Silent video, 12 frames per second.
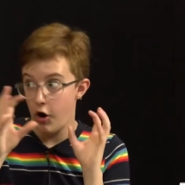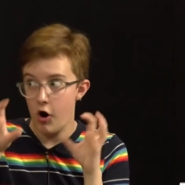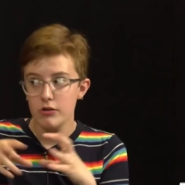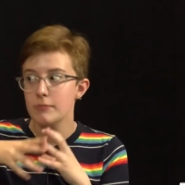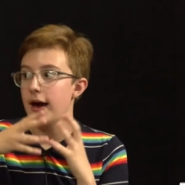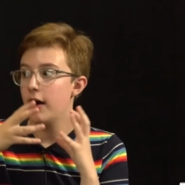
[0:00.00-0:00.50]

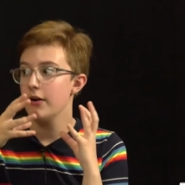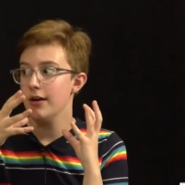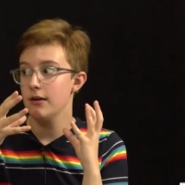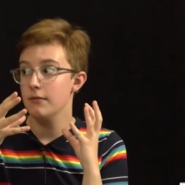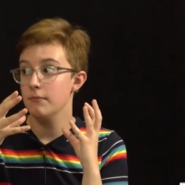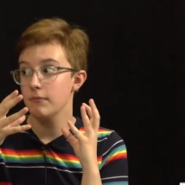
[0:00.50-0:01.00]
all about
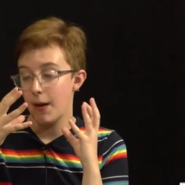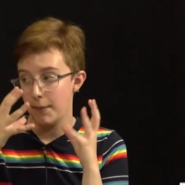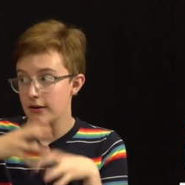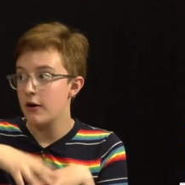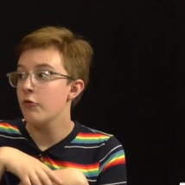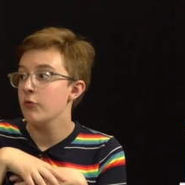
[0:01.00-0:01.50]
him
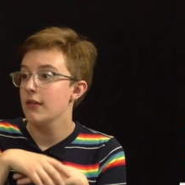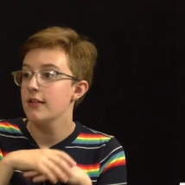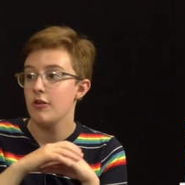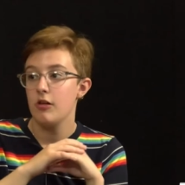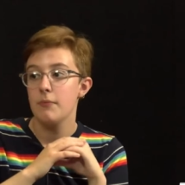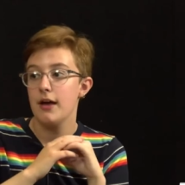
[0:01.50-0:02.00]
coming to terms with it.
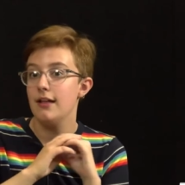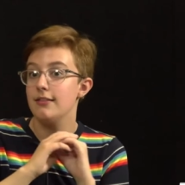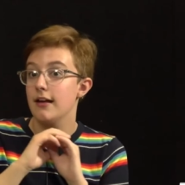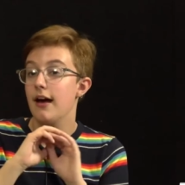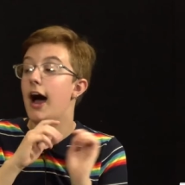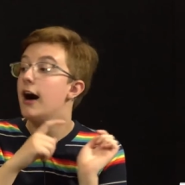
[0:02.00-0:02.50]
It's all and it's
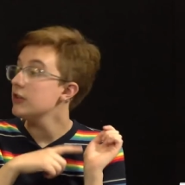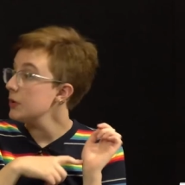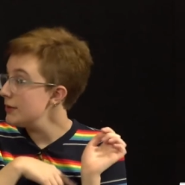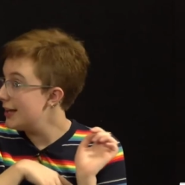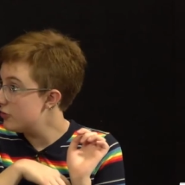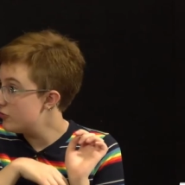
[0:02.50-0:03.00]
a healthy
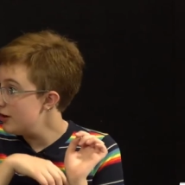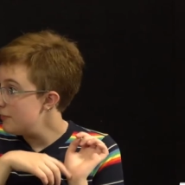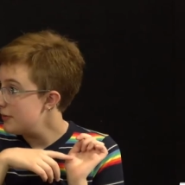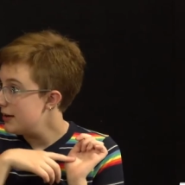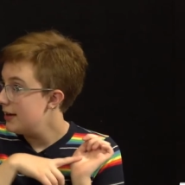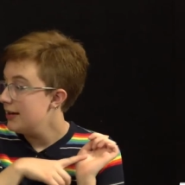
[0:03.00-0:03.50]
relationship.